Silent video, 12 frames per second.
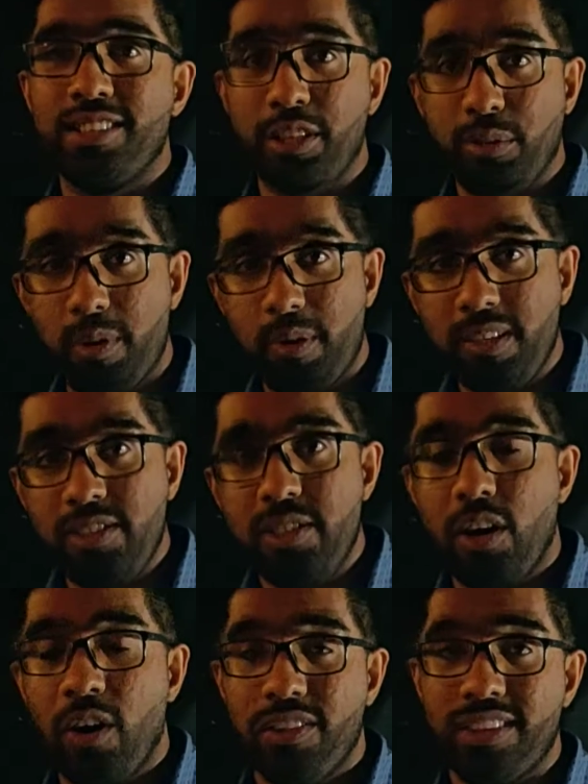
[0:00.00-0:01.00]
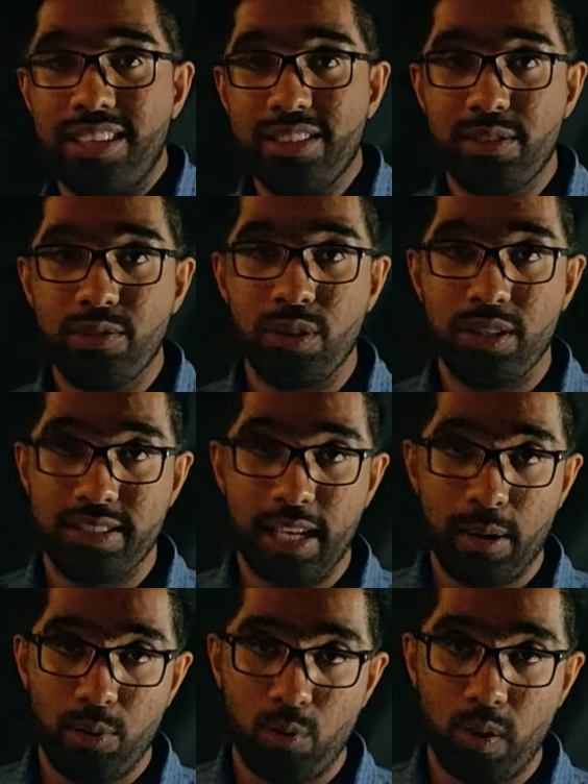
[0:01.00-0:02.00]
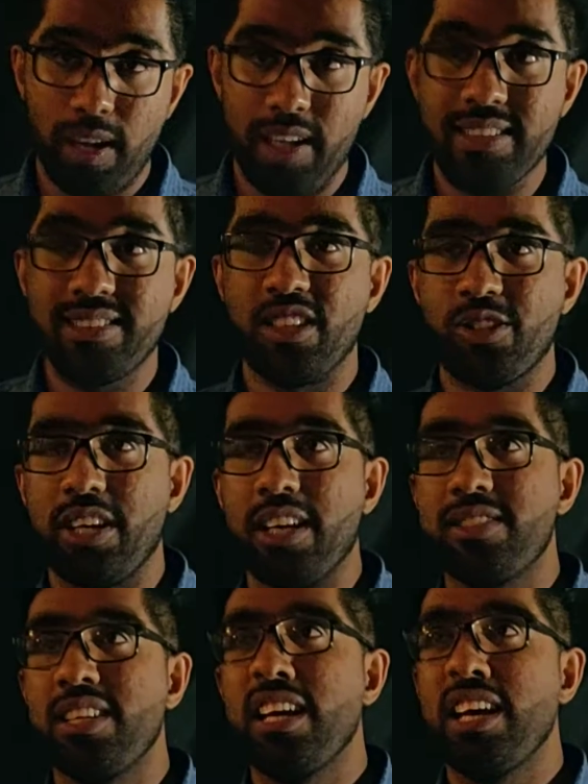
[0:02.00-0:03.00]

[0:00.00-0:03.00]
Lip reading: demerits on these type of welding, such as